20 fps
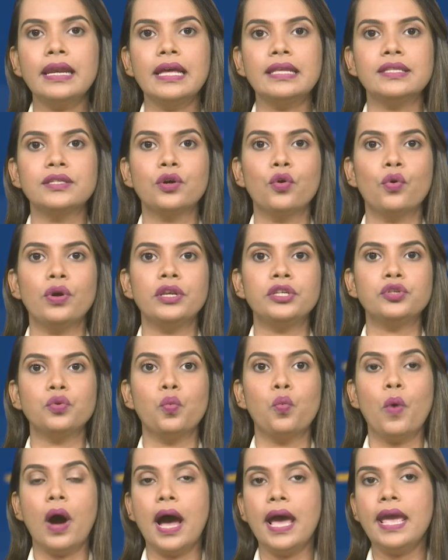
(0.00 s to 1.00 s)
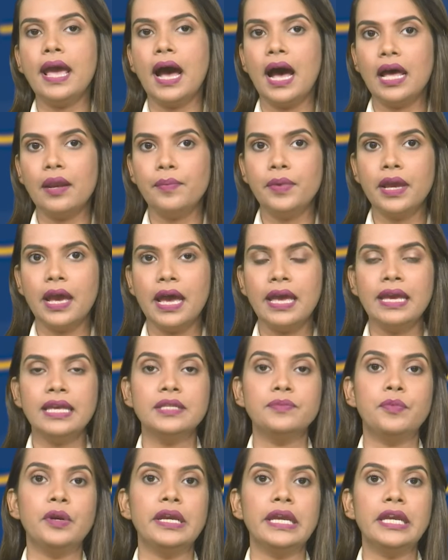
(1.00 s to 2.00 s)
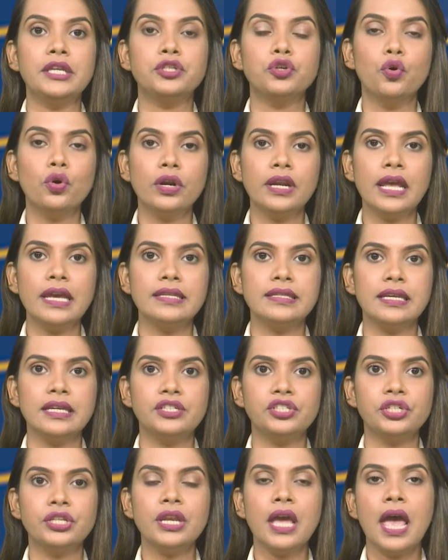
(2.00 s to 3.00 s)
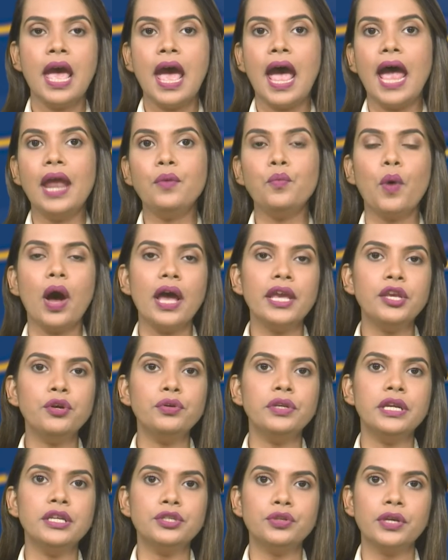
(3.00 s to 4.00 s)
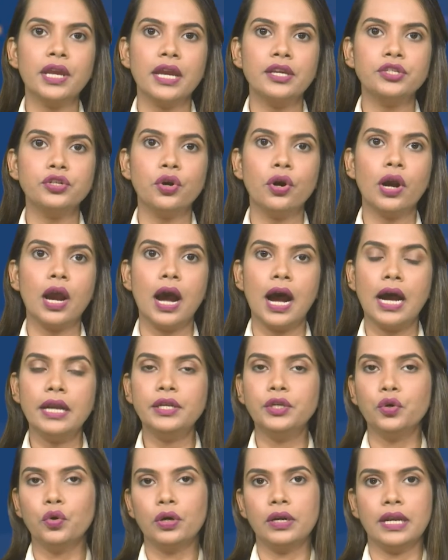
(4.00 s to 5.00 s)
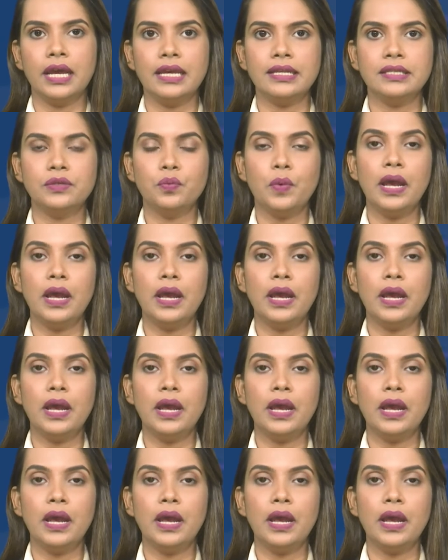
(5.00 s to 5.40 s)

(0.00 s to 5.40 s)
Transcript: let's go into why RBI is bringing tokenization and why you need to get your card tokenized.